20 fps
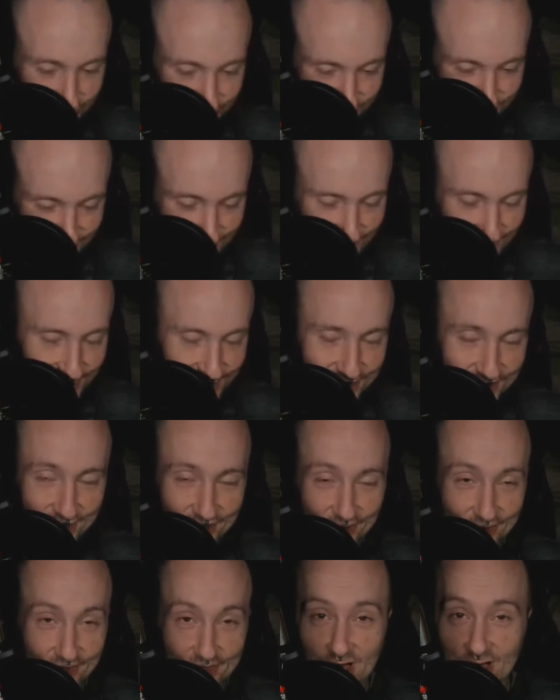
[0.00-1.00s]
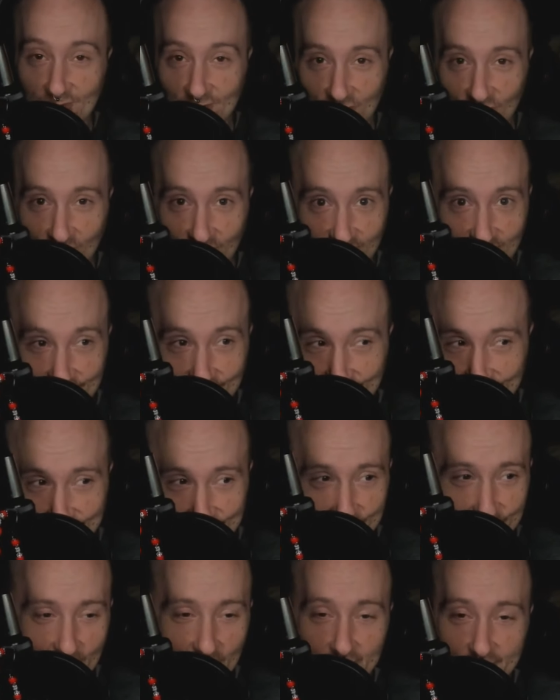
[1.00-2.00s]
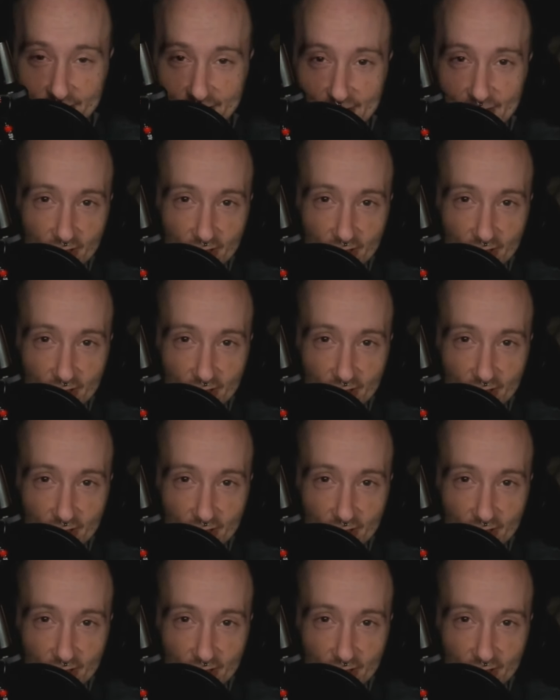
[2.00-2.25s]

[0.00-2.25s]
I both. Dude, I'm already fucking